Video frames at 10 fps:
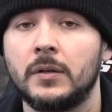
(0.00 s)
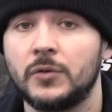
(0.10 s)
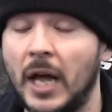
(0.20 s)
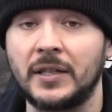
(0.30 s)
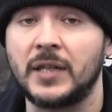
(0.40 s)

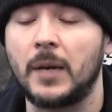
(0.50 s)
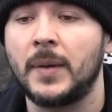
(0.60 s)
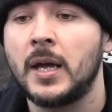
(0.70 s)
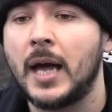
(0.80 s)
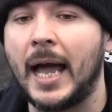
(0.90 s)
nonstop.
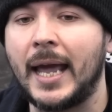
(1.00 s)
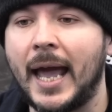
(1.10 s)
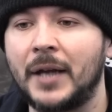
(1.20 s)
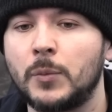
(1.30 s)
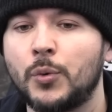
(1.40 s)
I
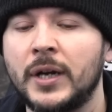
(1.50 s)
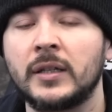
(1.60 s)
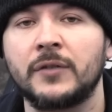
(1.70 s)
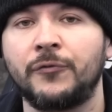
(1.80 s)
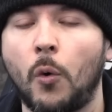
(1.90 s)
had to bring
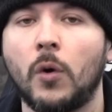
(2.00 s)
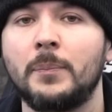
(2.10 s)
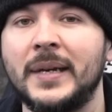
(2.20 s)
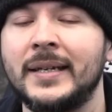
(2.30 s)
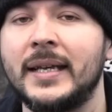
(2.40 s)
like four
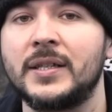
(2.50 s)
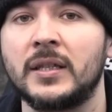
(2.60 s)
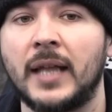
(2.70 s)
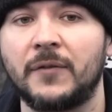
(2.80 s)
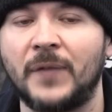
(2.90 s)
beanies
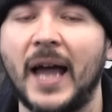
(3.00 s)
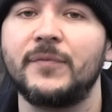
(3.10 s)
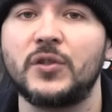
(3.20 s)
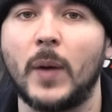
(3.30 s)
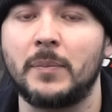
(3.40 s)
and like five
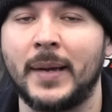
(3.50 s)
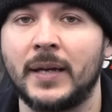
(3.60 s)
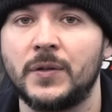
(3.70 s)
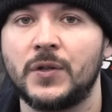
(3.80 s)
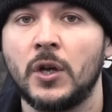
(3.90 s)

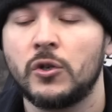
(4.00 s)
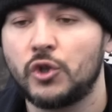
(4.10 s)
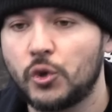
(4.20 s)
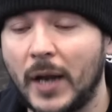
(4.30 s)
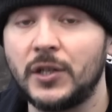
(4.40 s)
sweatbands,
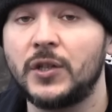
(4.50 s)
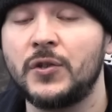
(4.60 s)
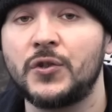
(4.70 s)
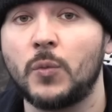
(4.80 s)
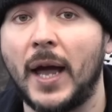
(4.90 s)
drenched in
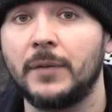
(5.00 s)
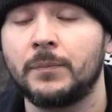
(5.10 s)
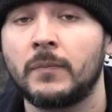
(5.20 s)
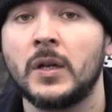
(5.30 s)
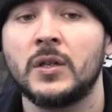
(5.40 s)
sweat,
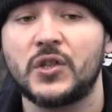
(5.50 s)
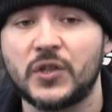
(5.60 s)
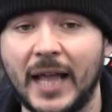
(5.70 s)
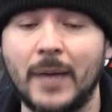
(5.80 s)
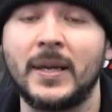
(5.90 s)

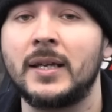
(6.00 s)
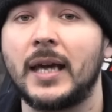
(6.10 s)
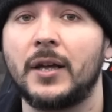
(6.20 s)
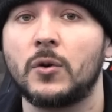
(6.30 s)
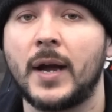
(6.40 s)
slamming
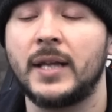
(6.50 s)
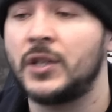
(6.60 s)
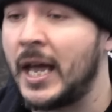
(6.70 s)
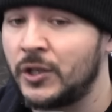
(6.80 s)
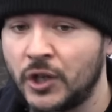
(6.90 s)
Gatorades,
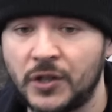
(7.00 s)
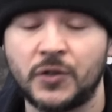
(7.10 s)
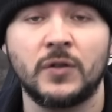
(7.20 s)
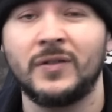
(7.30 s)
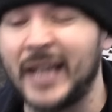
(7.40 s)
and
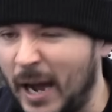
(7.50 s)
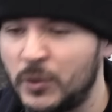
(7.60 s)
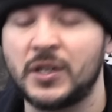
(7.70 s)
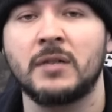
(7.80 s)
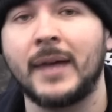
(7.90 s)
just
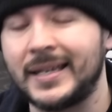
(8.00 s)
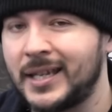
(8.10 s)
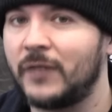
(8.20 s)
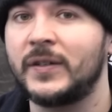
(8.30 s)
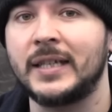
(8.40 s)
dousing
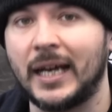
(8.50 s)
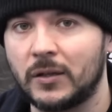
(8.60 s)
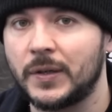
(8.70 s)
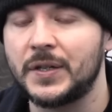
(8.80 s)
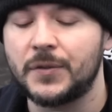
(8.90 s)
myself in
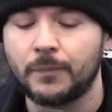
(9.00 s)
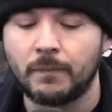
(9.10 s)
calories.